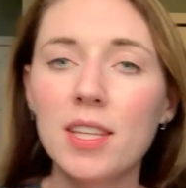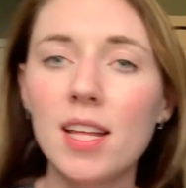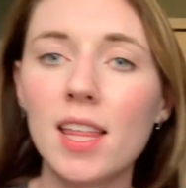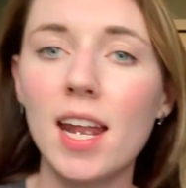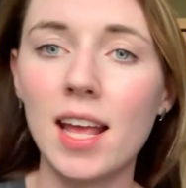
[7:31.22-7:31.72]

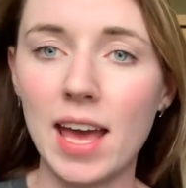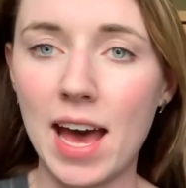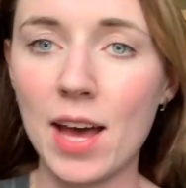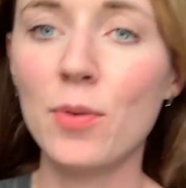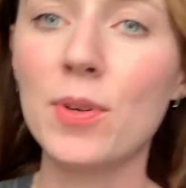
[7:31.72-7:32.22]
thing that I
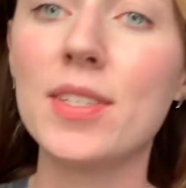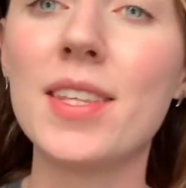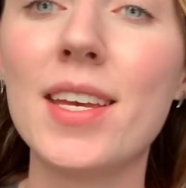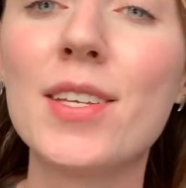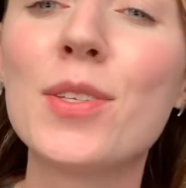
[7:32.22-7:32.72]
got was
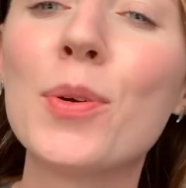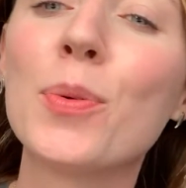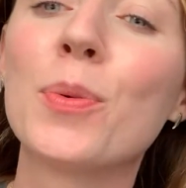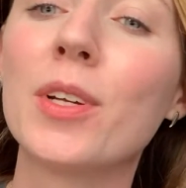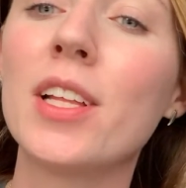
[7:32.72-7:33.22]
this
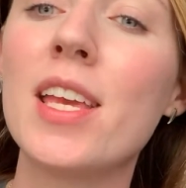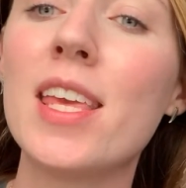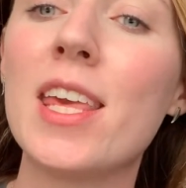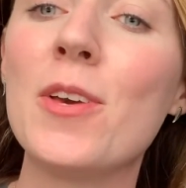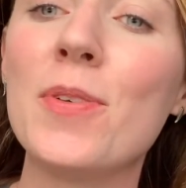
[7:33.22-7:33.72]
really
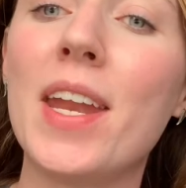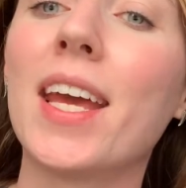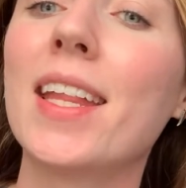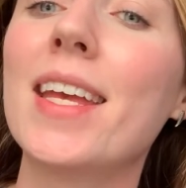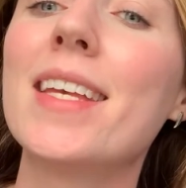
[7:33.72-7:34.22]
cute
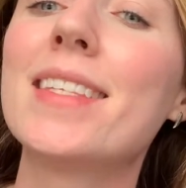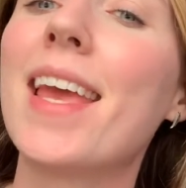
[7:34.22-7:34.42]
necklace,